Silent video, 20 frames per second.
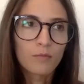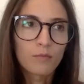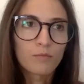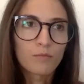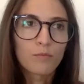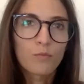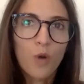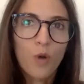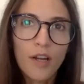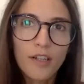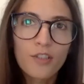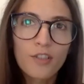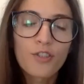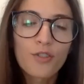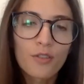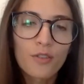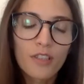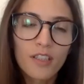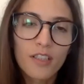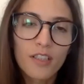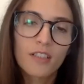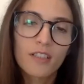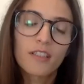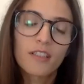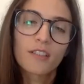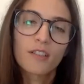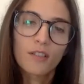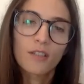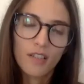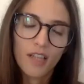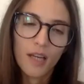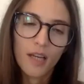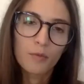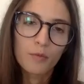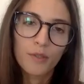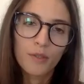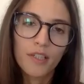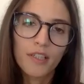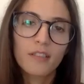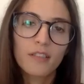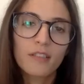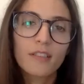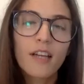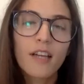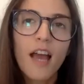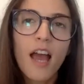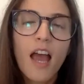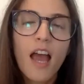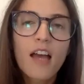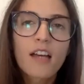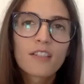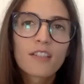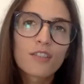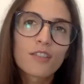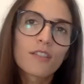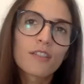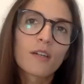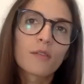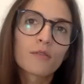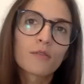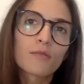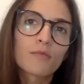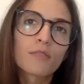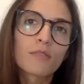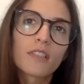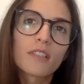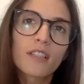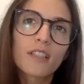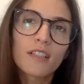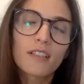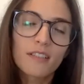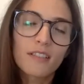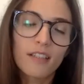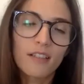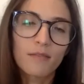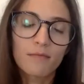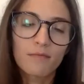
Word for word: want to join in and collaborate. Mm-hmm. So that was really that.